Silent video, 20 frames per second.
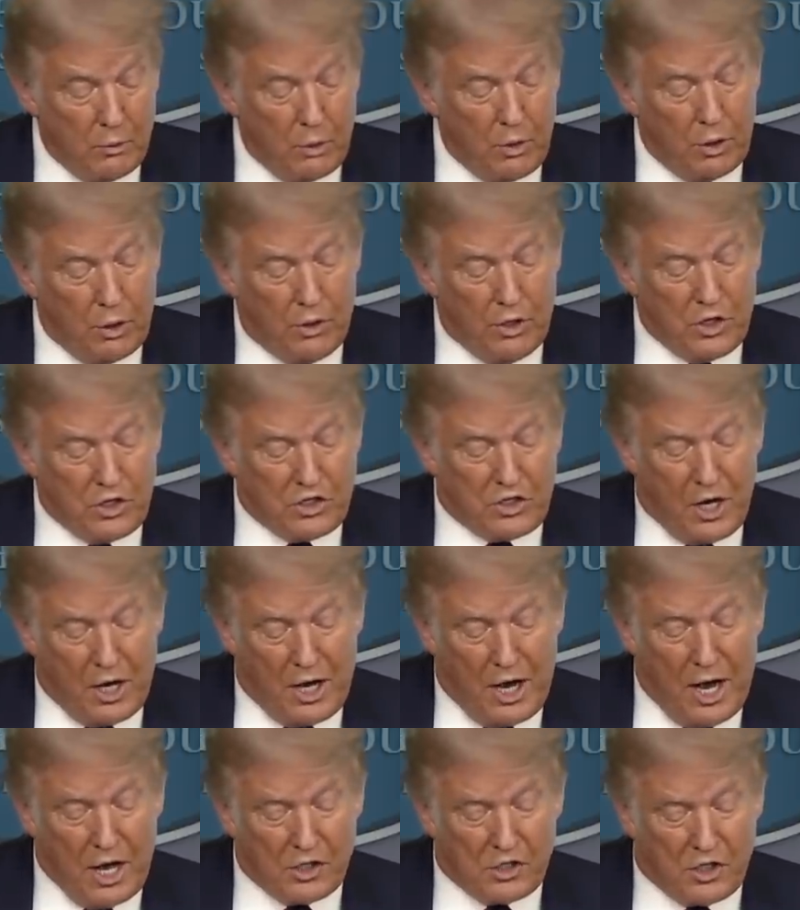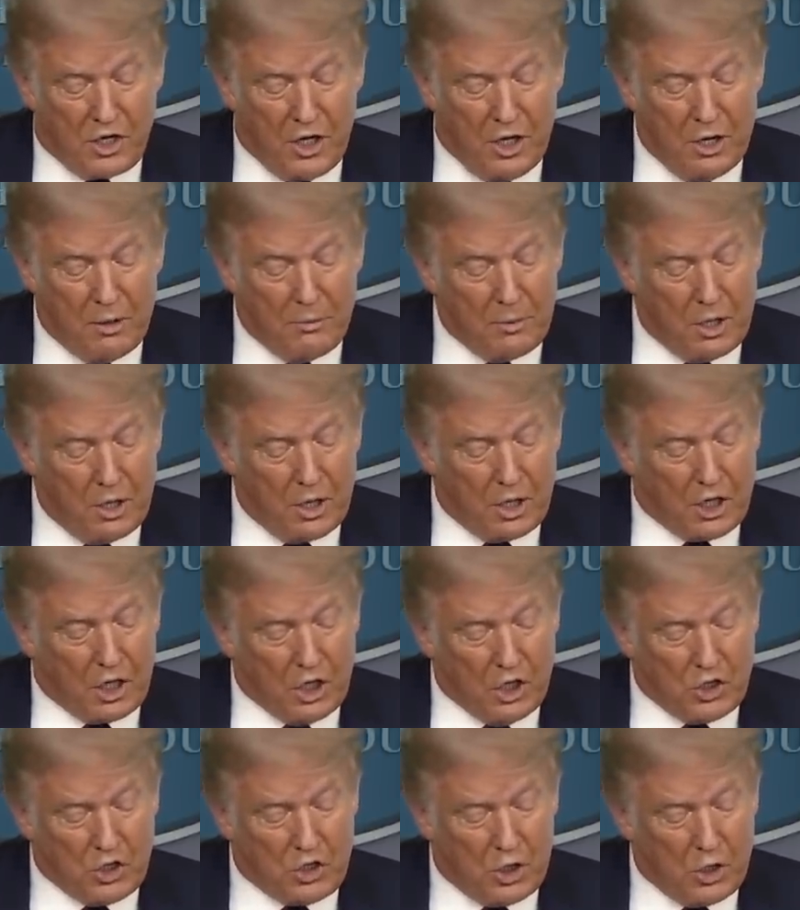We're instead asking
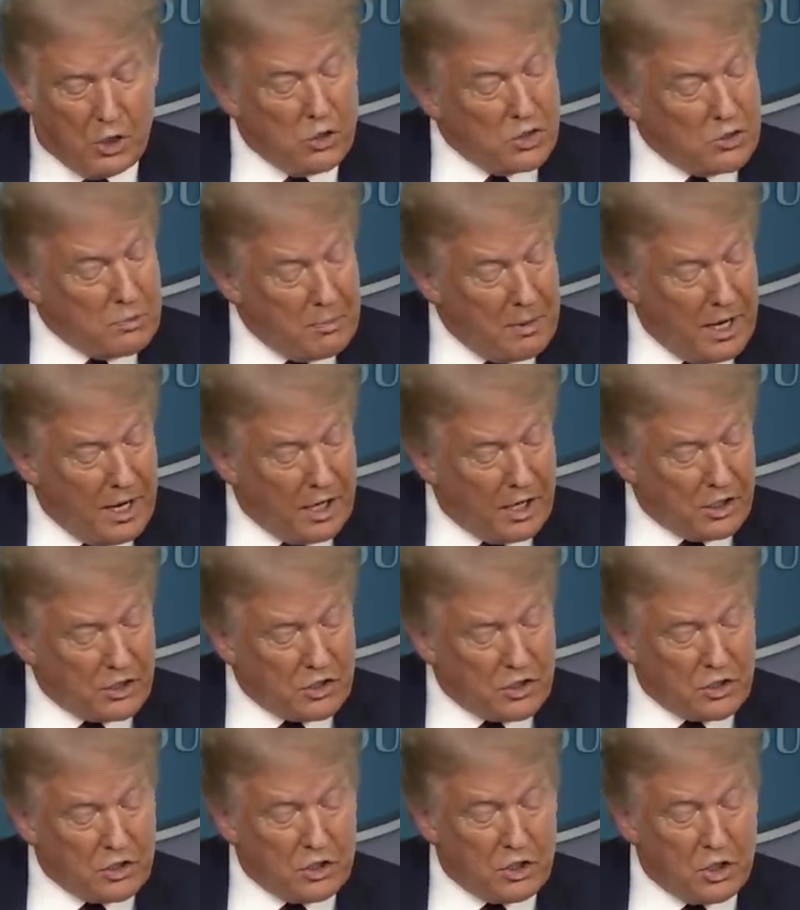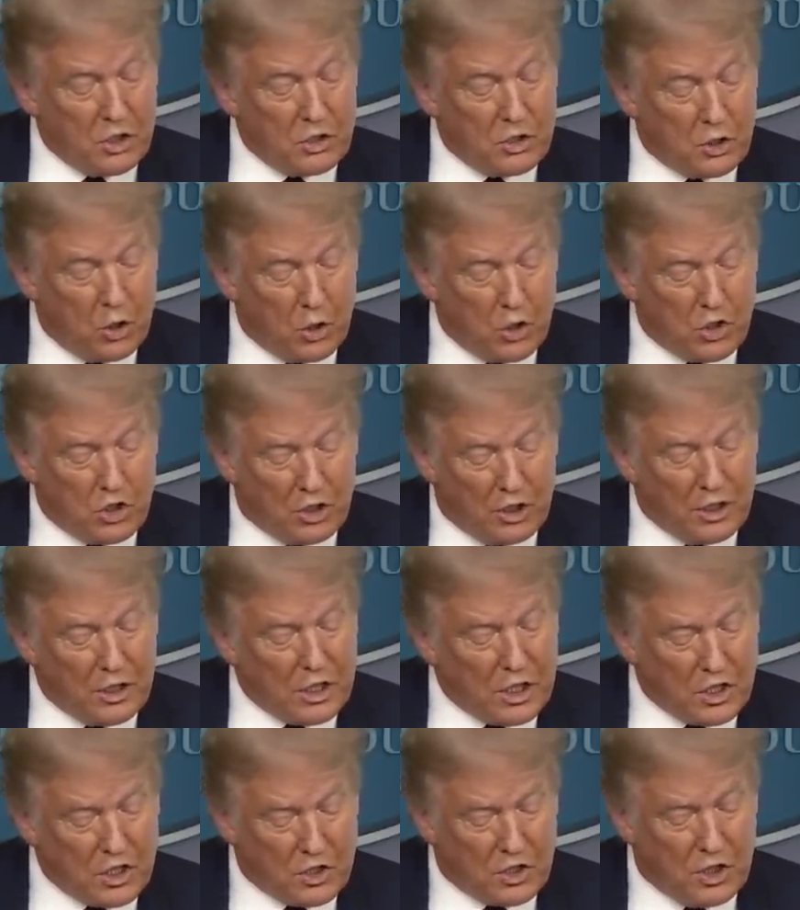Americans to use masks, socially
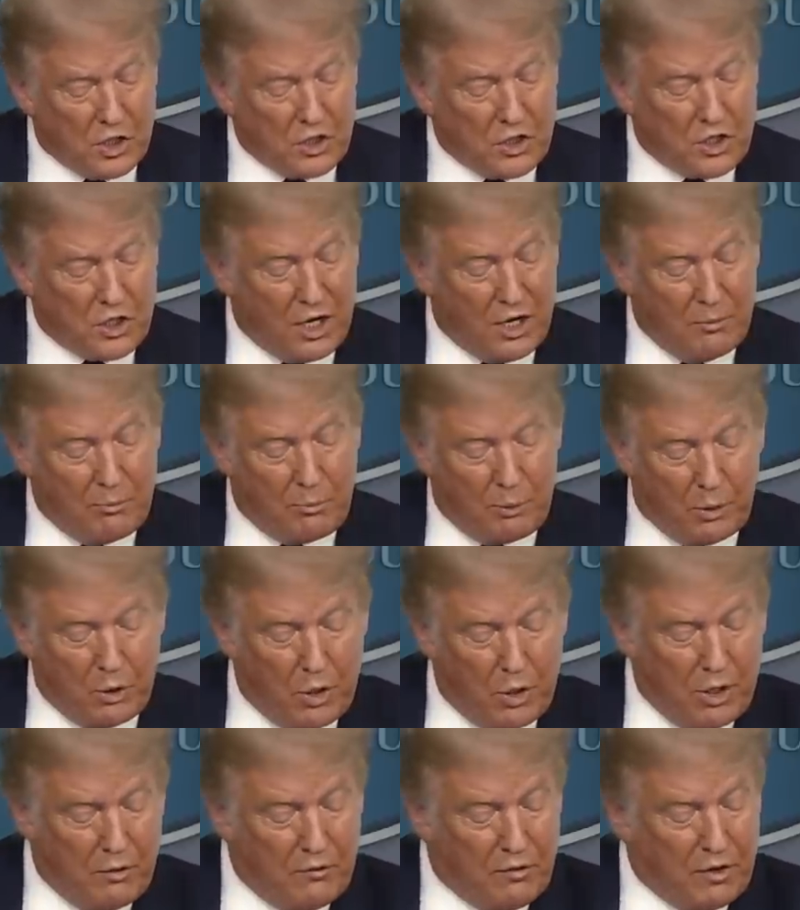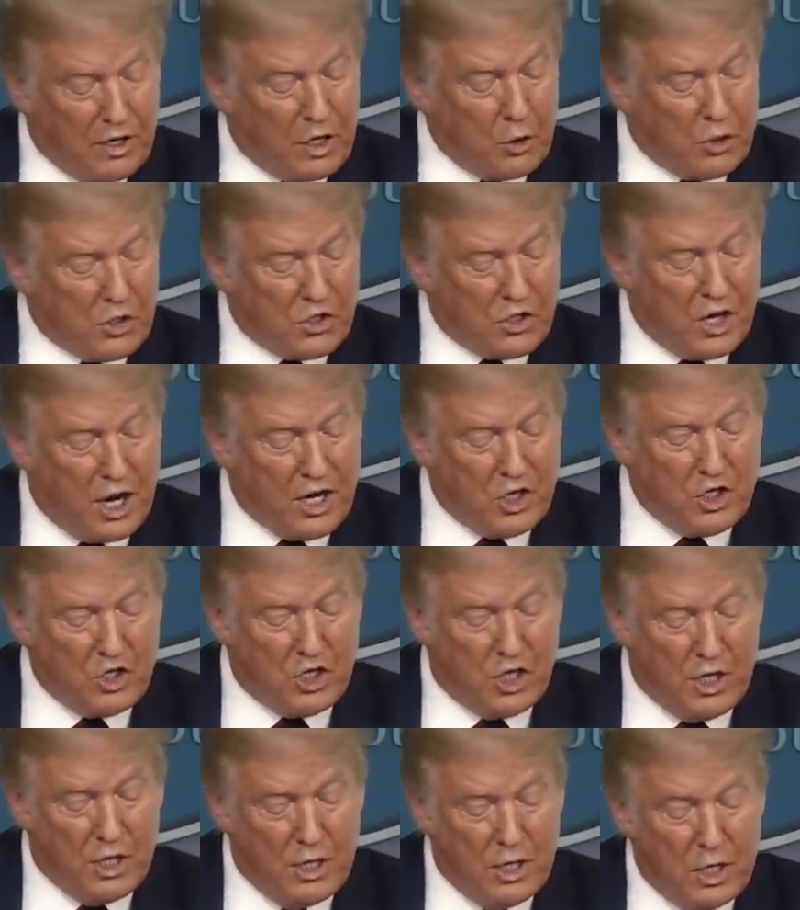distance, and employ vigorous
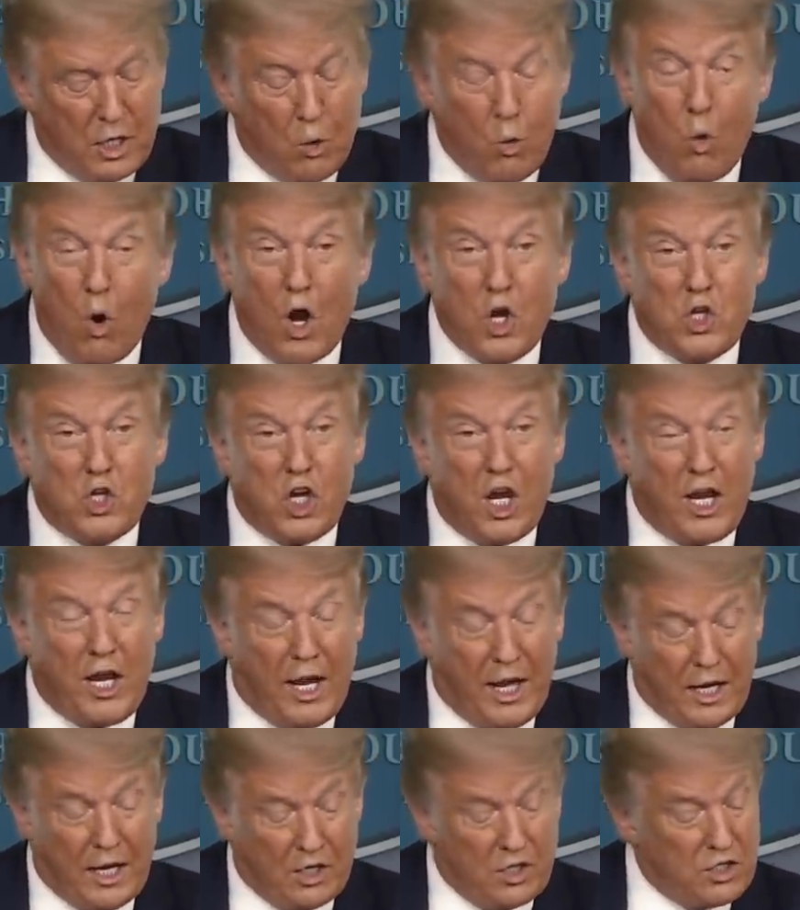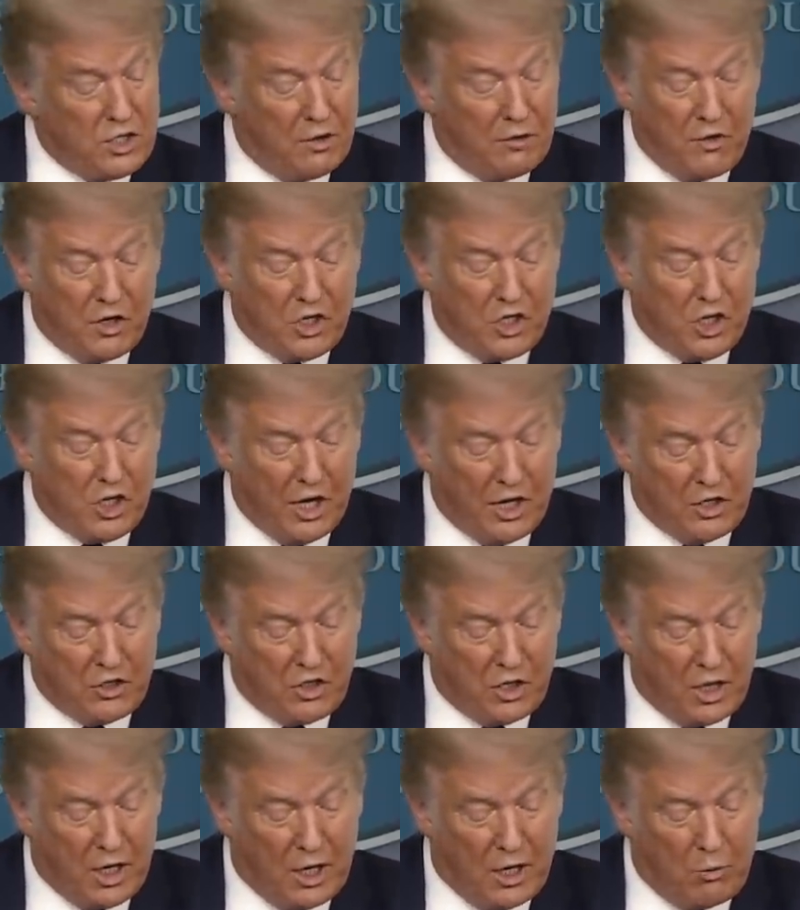hygiene, wash your hands every
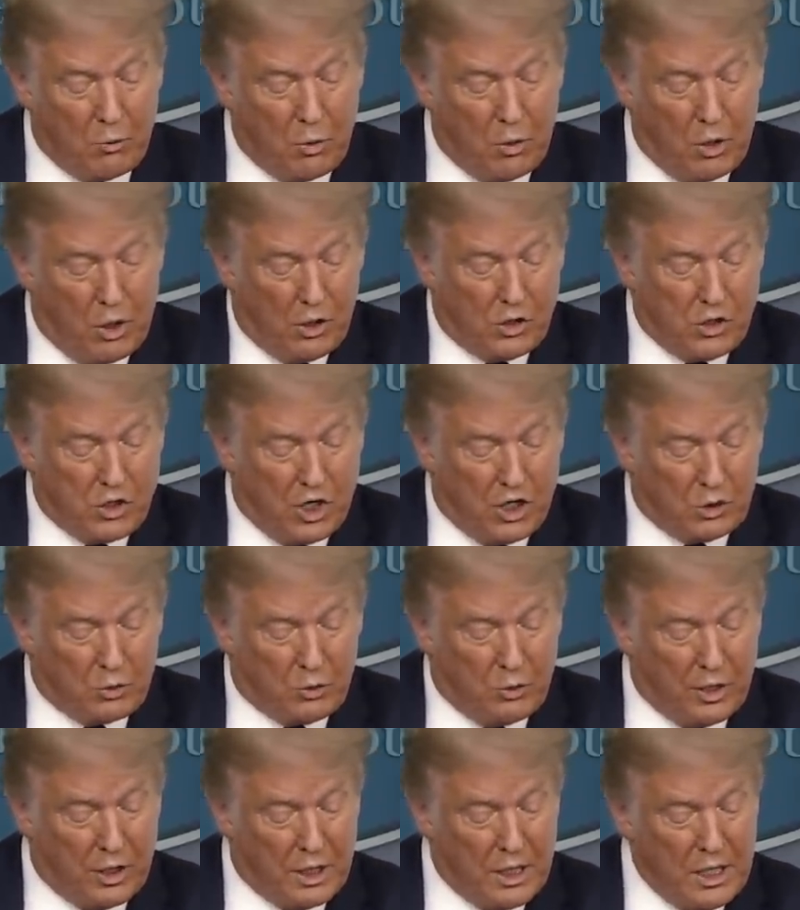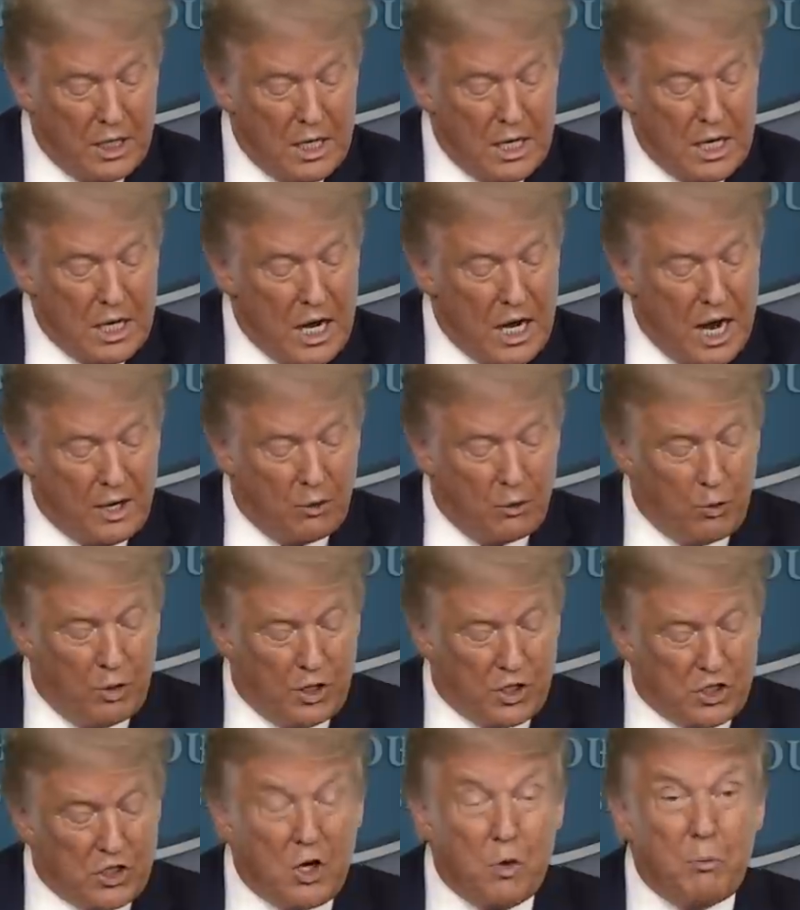chance you get while sheltering high
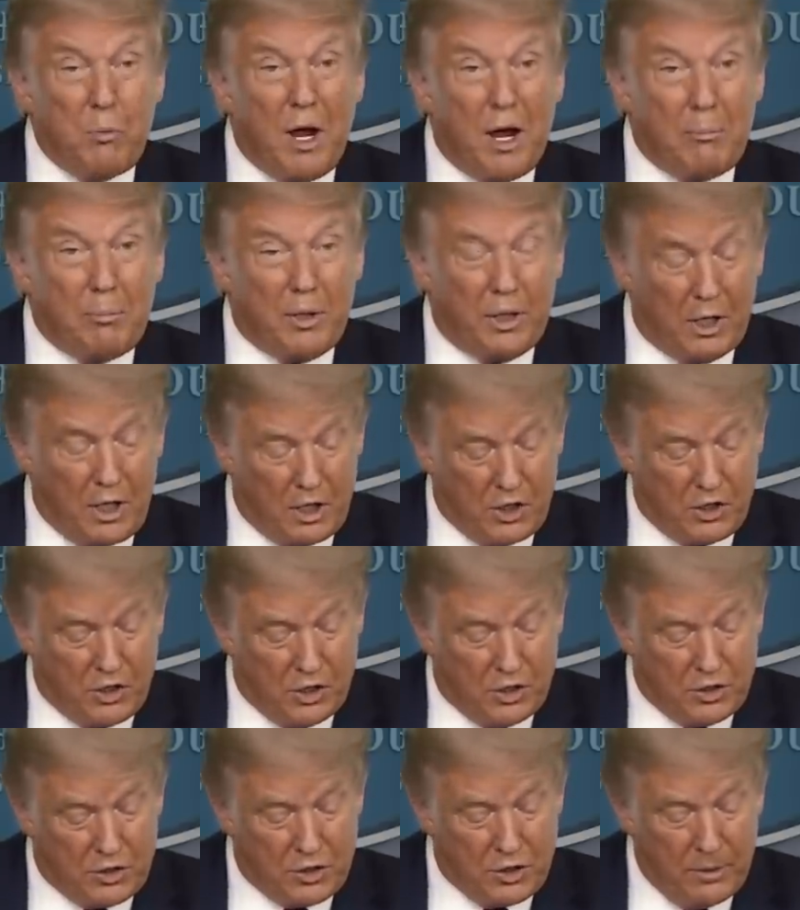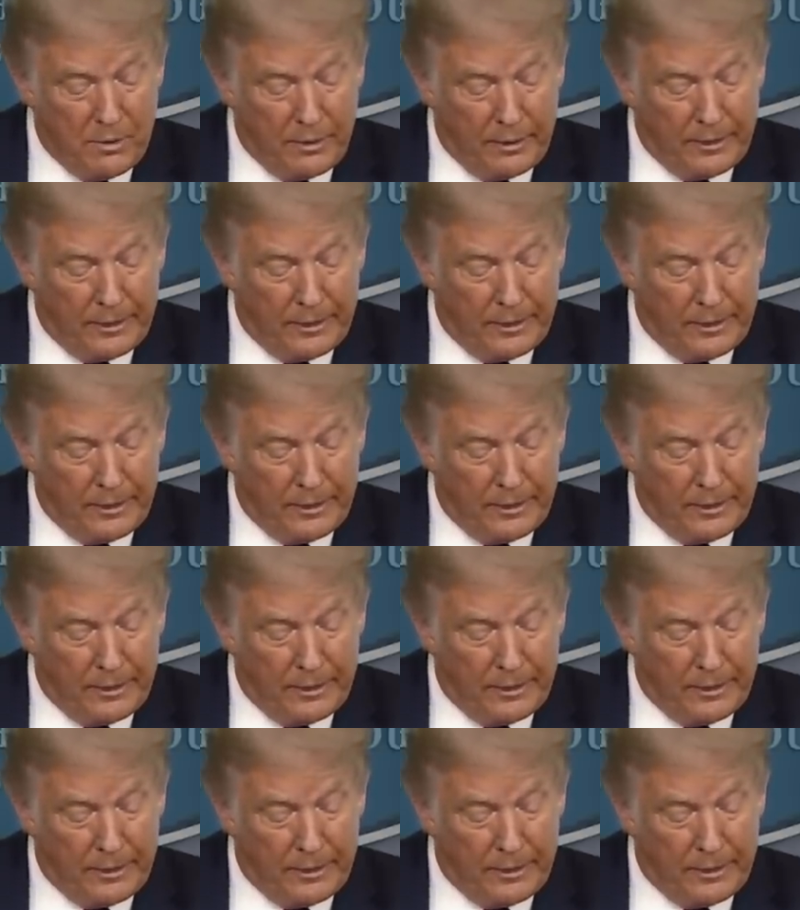risk populations.